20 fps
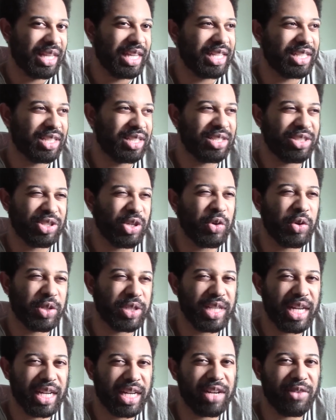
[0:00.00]
Like, the
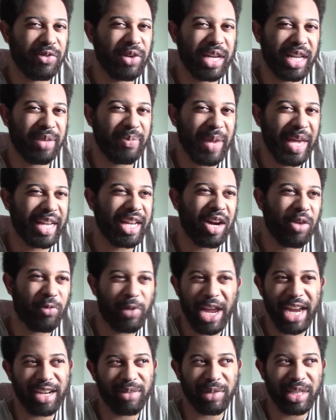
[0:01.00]
Joker's not gonna fucking make up
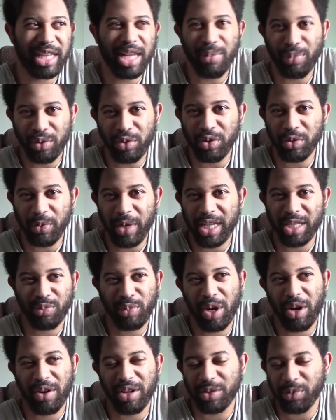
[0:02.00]
randomly that Bruce Wayne's
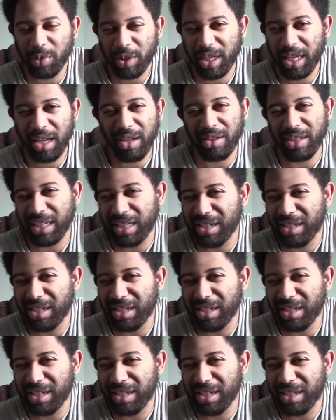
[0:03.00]
parents were killed.